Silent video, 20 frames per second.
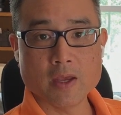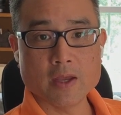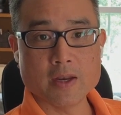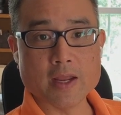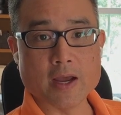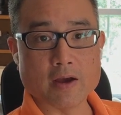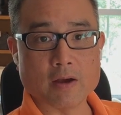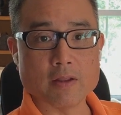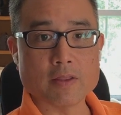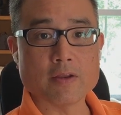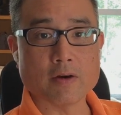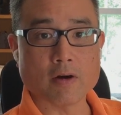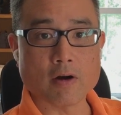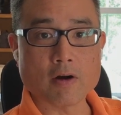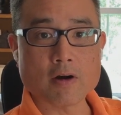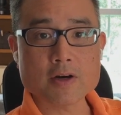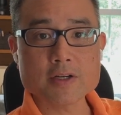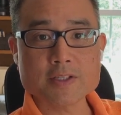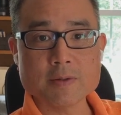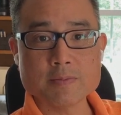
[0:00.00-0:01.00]
Now, there
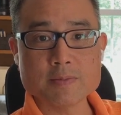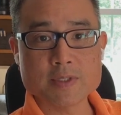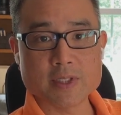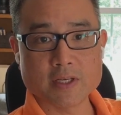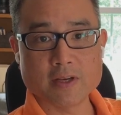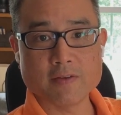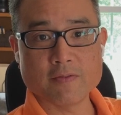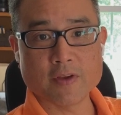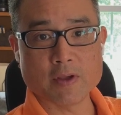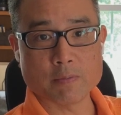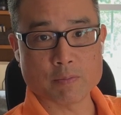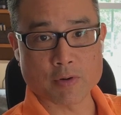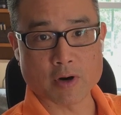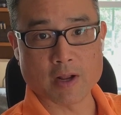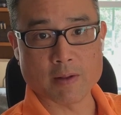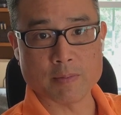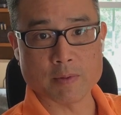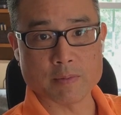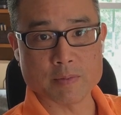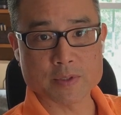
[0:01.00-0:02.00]
are some significant
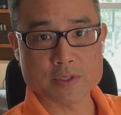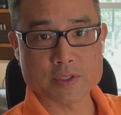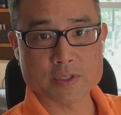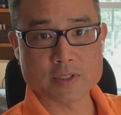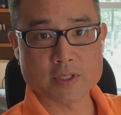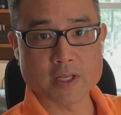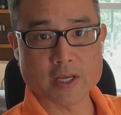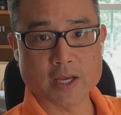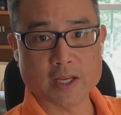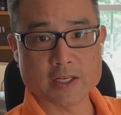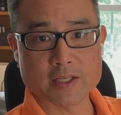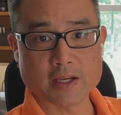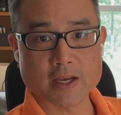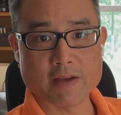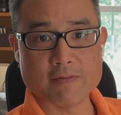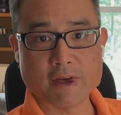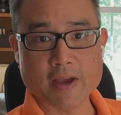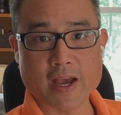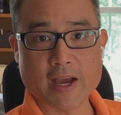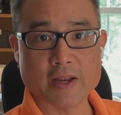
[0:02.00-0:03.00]
problems that
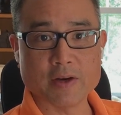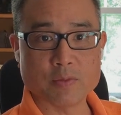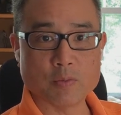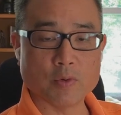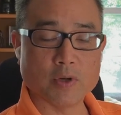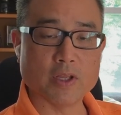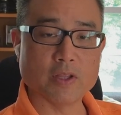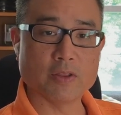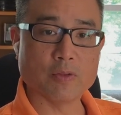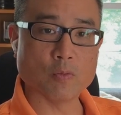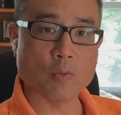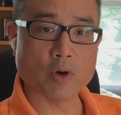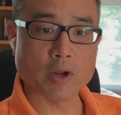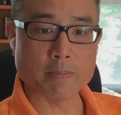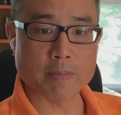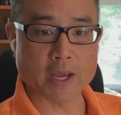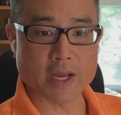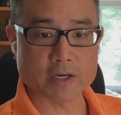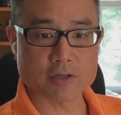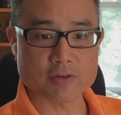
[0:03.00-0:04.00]
I've had with
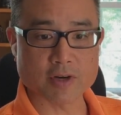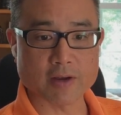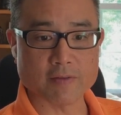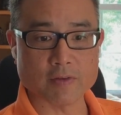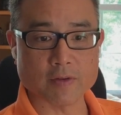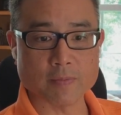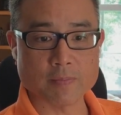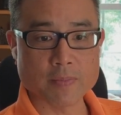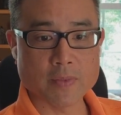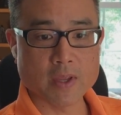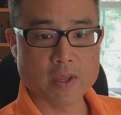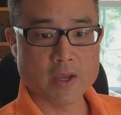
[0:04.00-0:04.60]
one bag travel,